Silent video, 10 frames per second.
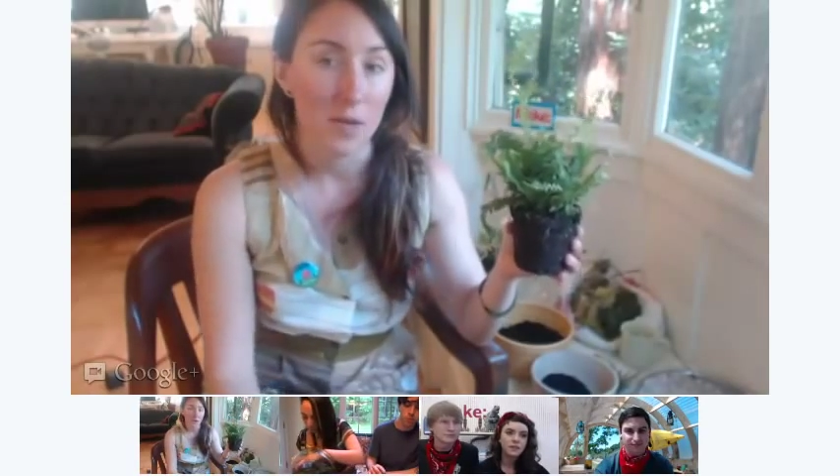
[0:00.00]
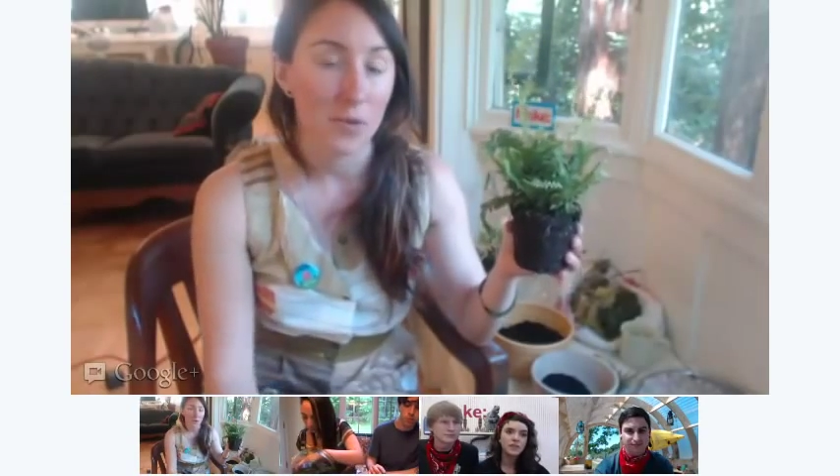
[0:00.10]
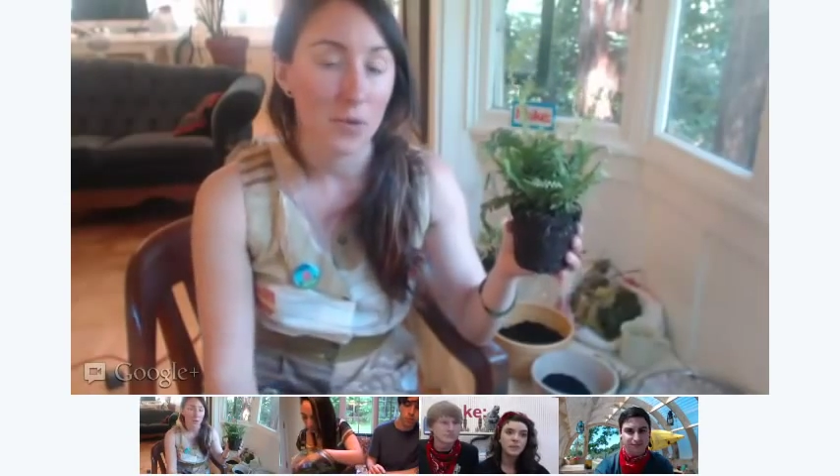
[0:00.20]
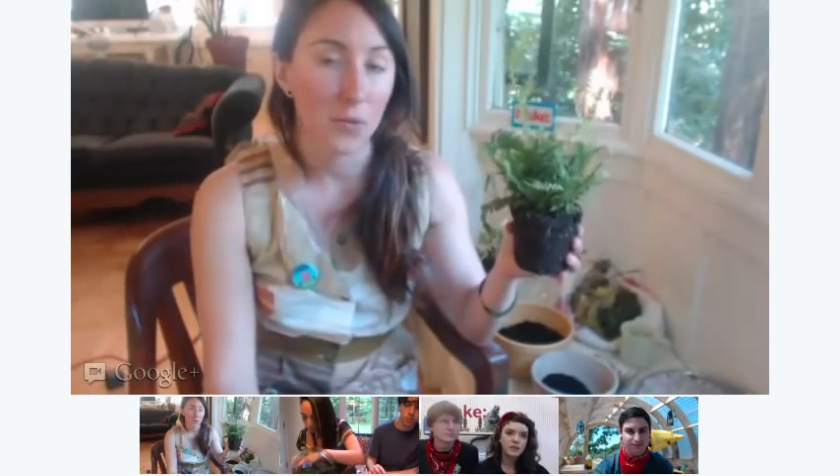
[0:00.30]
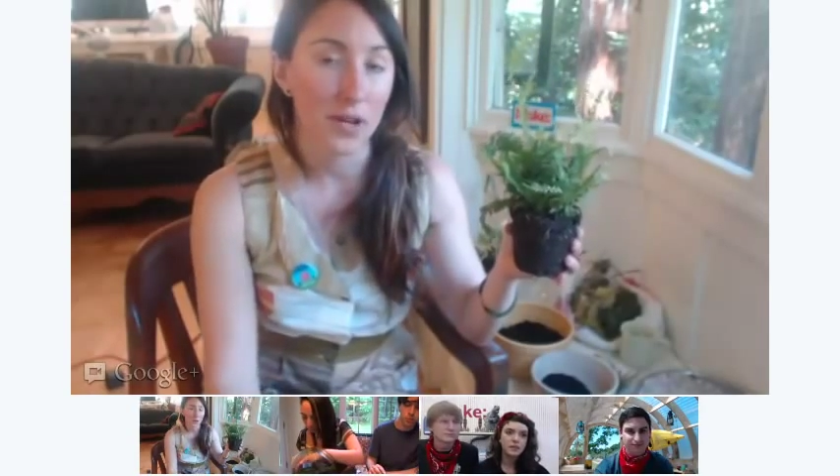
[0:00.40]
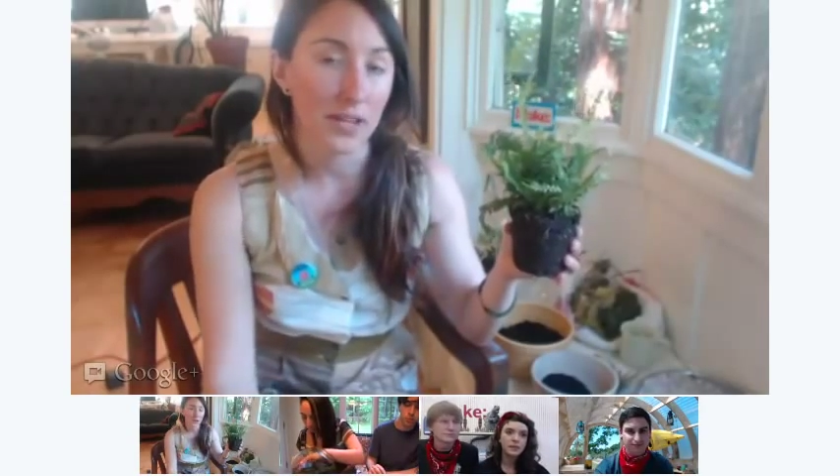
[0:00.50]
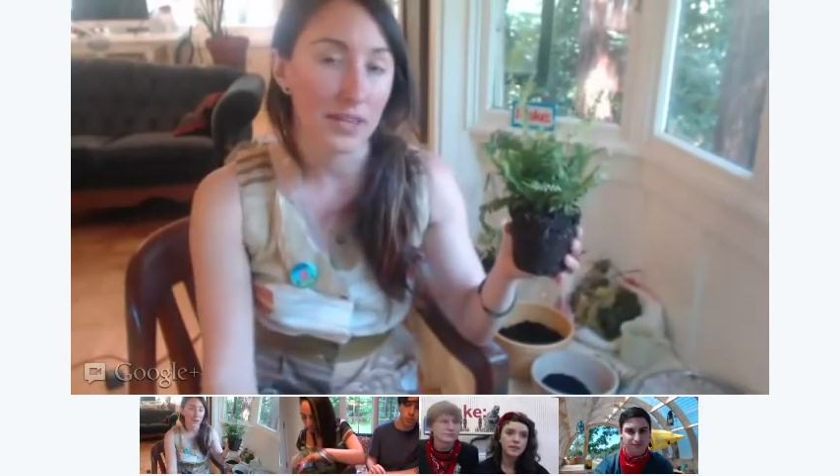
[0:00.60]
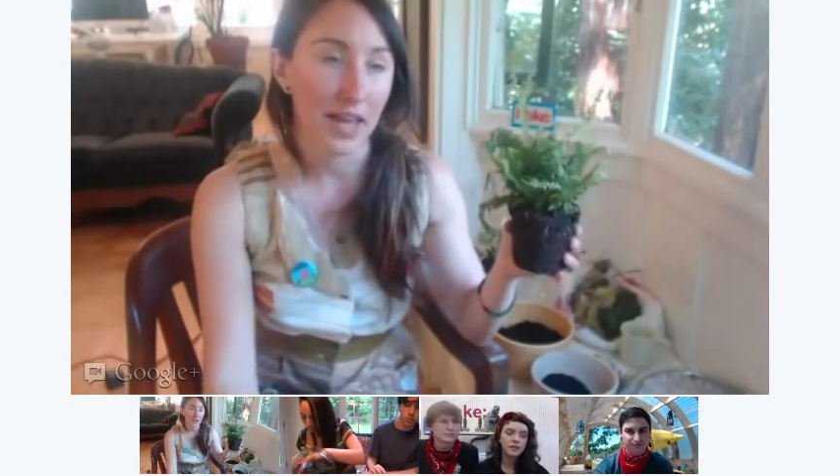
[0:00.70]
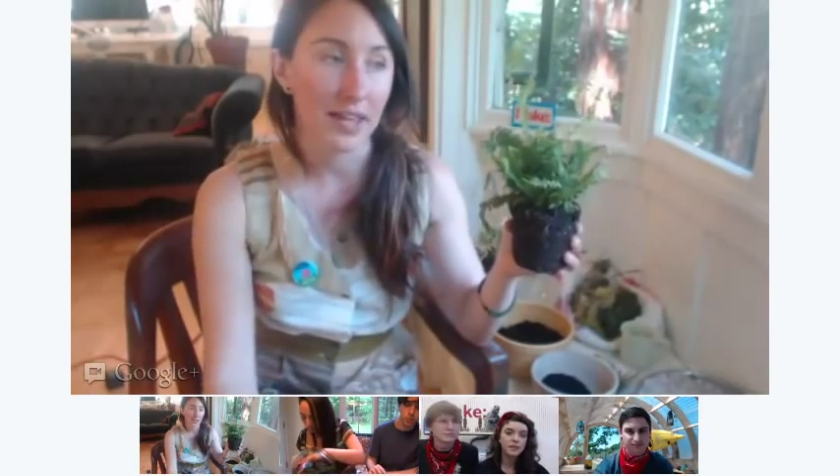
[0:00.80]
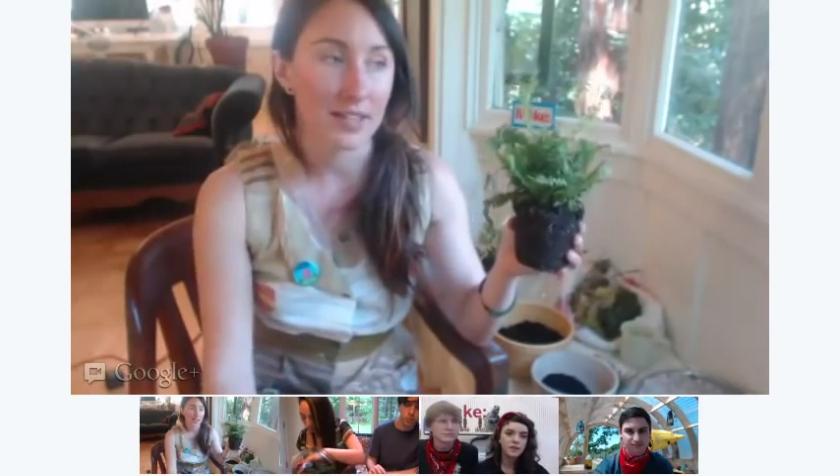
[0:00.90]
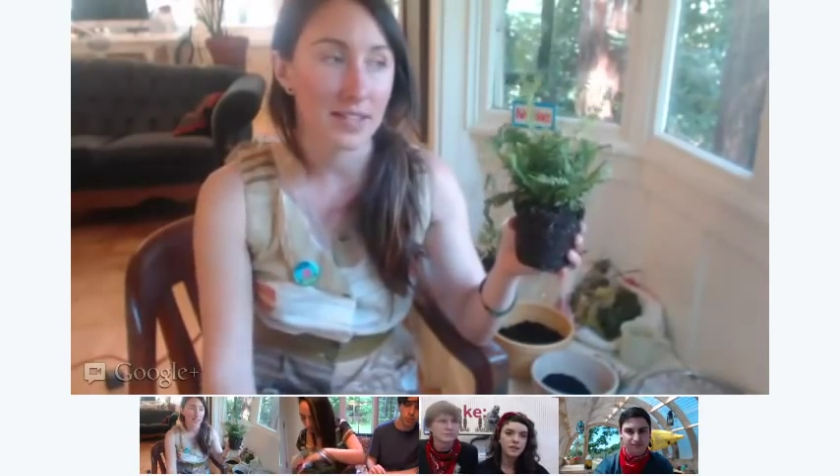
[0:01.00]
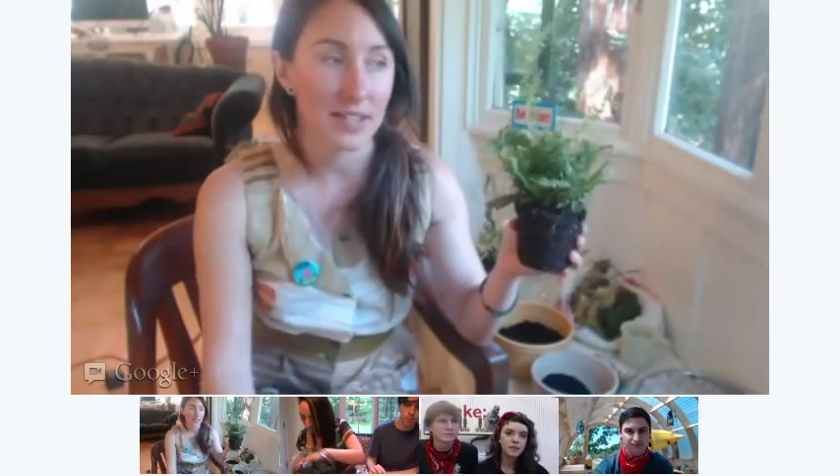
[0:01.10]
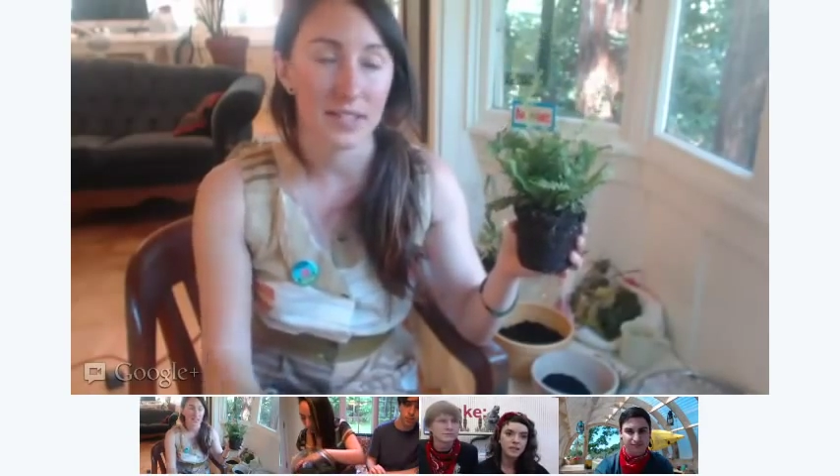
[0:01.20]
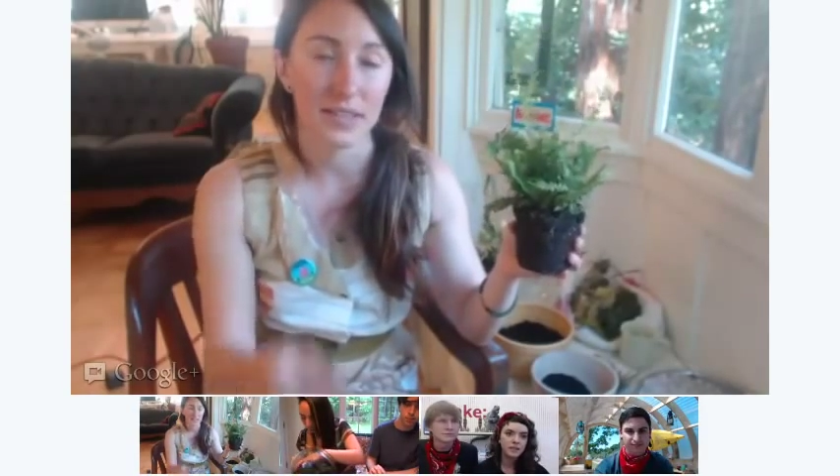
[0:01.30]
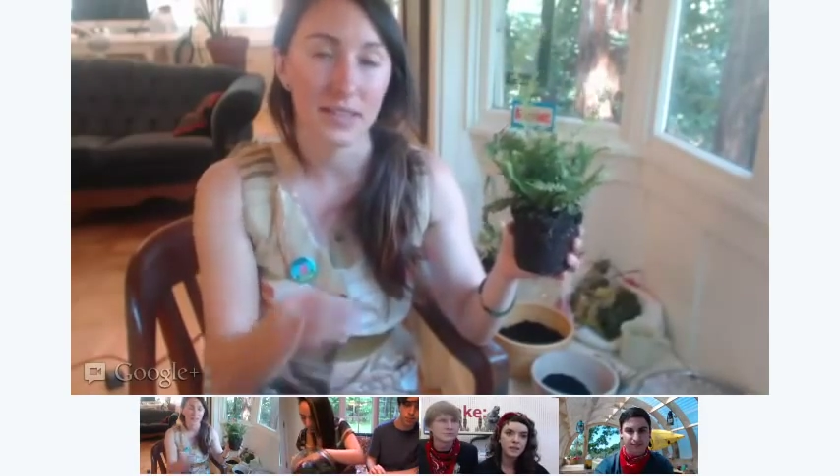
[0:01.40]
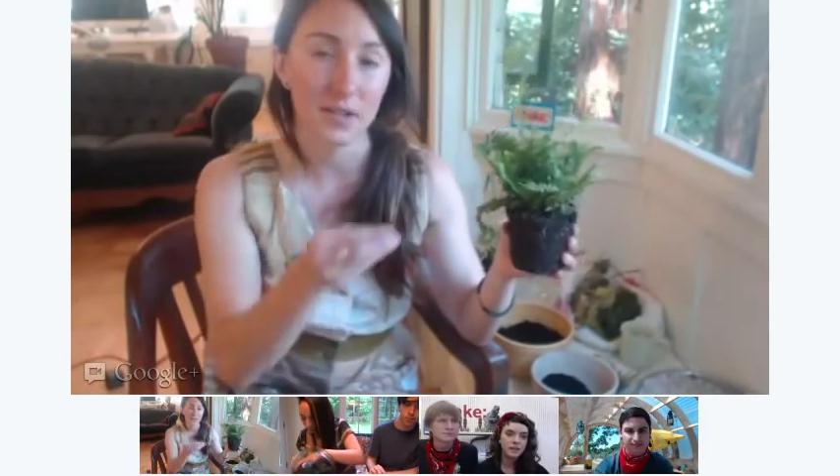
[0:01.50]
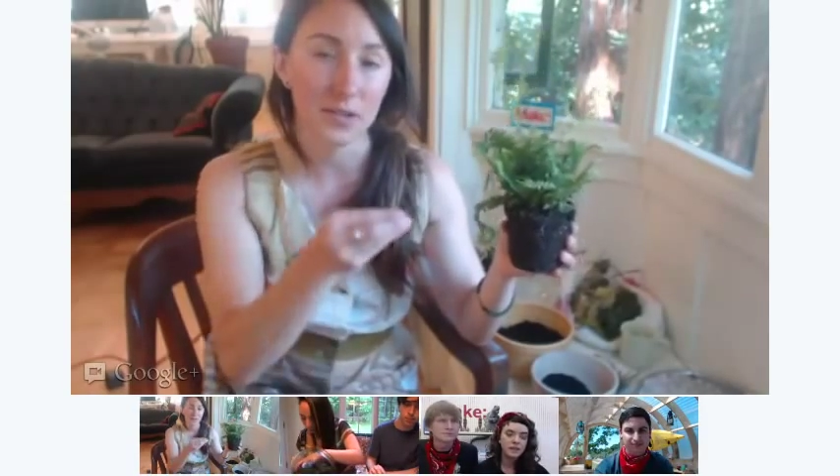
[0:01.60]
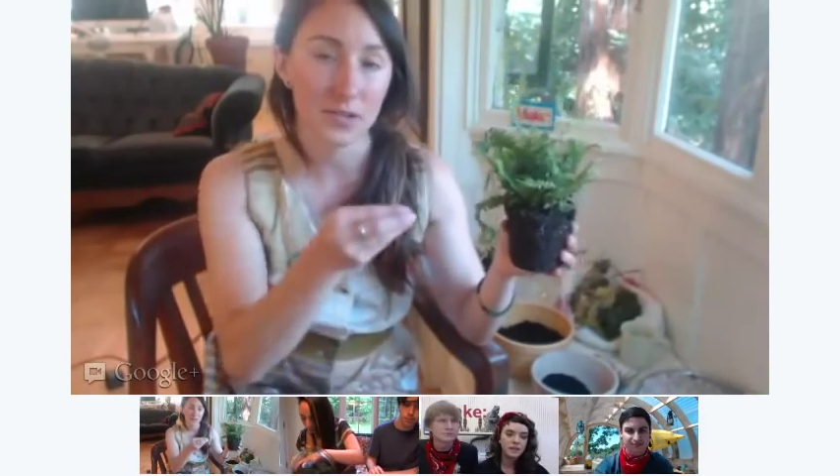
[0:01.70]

But what it likes is a little,